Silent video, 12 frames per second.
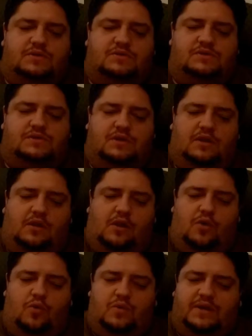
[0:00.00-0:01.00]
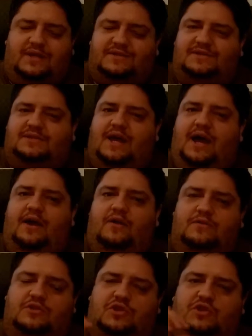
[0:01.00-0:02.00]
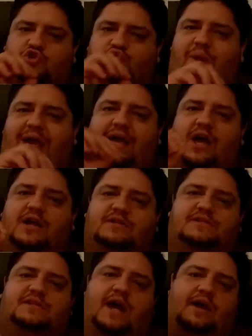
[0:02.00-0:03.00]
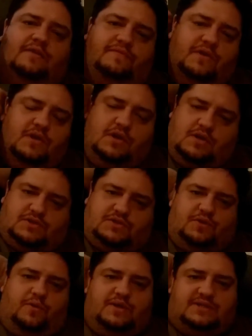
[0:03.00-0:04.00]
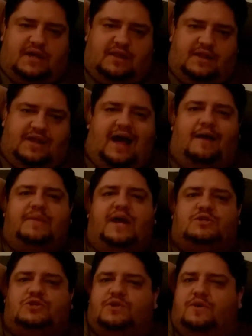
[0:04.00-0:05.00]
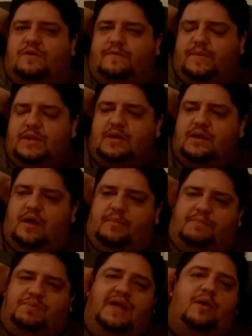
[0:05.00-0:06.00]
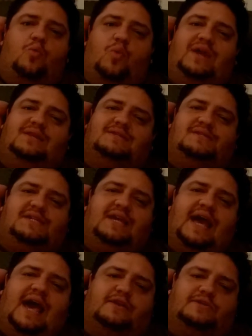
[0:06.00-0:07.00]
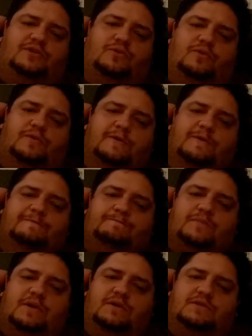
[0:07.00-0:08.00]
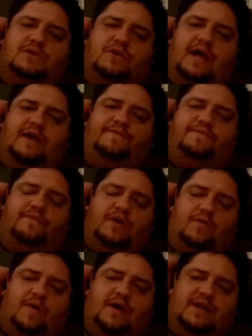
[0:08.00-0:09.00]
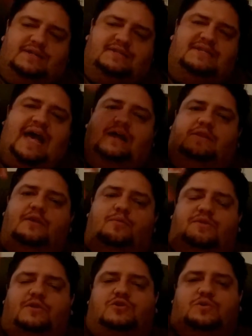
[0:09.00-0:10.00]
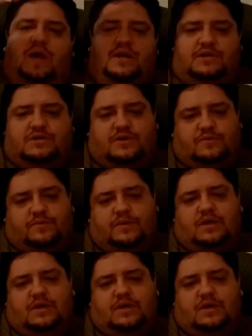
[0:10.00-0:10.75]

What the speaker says: slowness style, in the Dragon style of storytelling. I'm not sure. I'm going to play a wait-and-see attitude until I figure out exactly what they're trying to do.